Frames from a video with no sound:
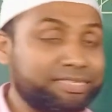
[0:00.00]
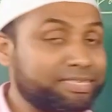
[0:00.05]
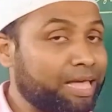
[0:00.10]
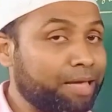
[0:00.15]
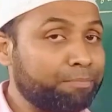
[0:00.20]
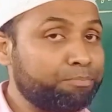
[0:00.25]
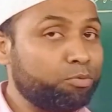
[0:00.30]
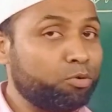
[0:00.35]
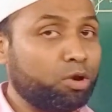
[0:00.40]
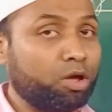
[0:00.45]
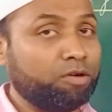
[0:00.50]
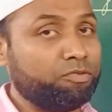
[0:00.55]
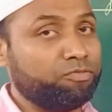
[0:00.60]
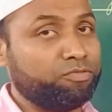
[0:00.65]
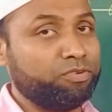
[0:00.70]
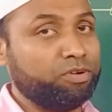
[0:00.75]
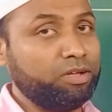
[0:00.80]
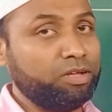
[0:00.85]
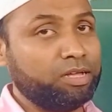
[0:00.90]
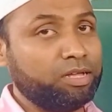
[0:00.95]
example
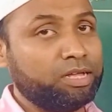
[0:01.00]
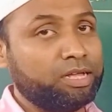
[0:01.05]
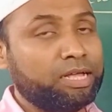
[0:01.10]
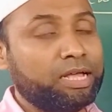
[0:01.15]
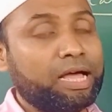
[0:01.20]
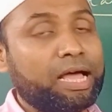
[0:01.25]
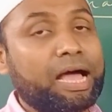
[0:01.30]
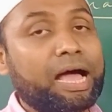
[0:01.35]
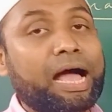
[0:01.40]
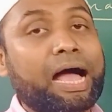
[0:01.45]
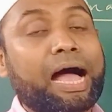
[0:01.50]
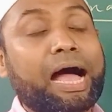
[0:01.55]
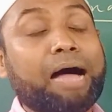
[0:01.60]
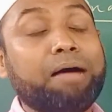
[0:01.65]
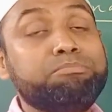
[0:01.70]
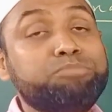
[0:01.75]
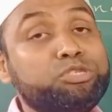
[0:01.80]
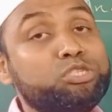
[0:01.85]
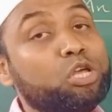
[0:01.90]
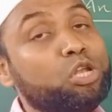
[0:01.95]
of
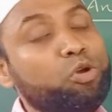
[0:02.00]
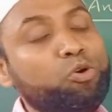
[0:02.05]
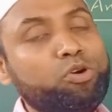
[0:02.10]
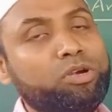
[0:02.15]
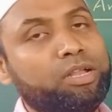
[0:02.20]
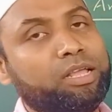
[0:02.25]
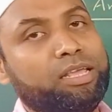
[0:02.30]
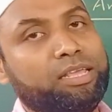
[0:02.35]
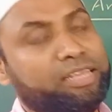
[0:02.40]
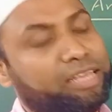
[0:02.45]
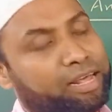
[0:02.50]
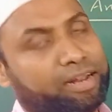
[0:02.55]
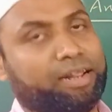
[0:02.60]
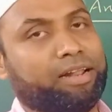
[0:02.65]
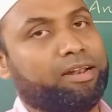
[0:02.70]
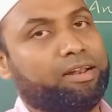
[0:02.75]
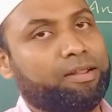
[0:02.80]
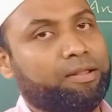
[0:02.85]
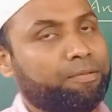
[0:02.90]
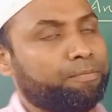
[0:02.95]
absolute
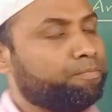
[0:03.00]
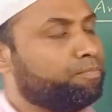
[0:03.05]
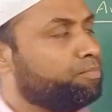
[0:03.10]
error.